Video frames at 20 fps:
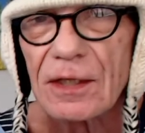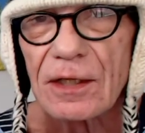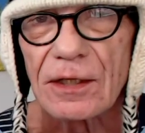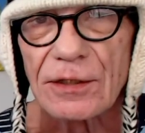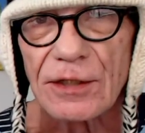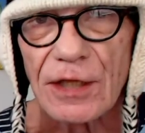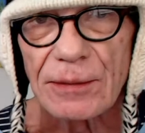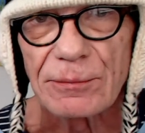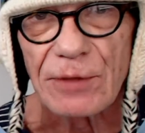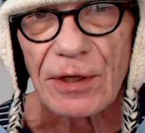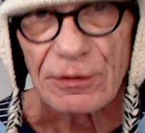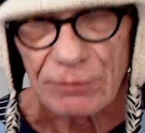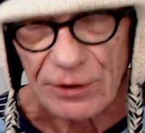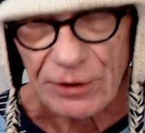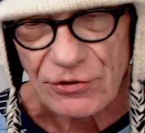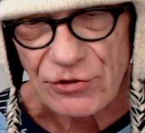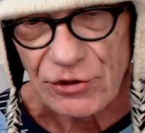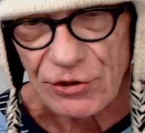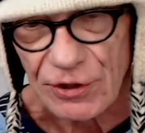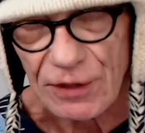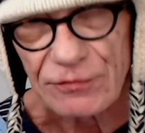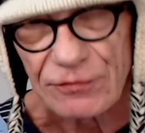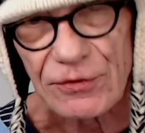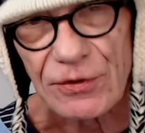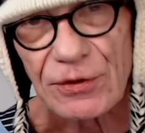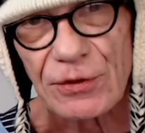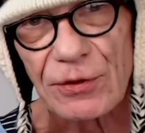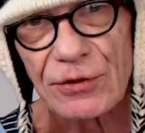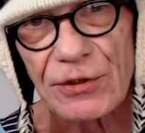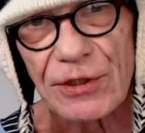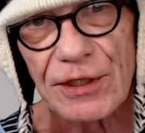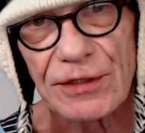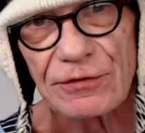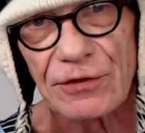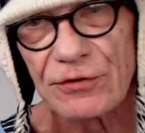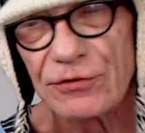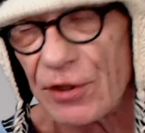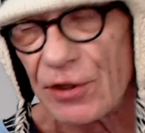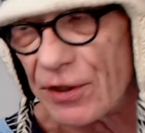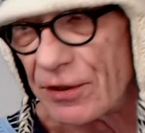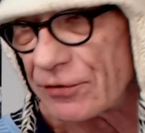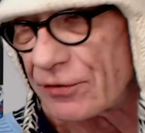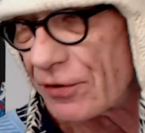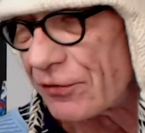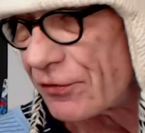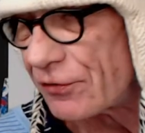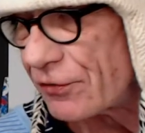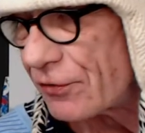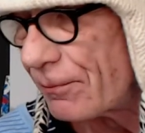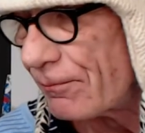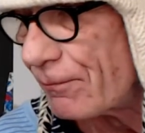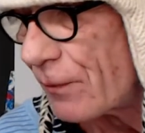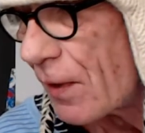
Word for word: And I'm not rich enough to go to endodontists.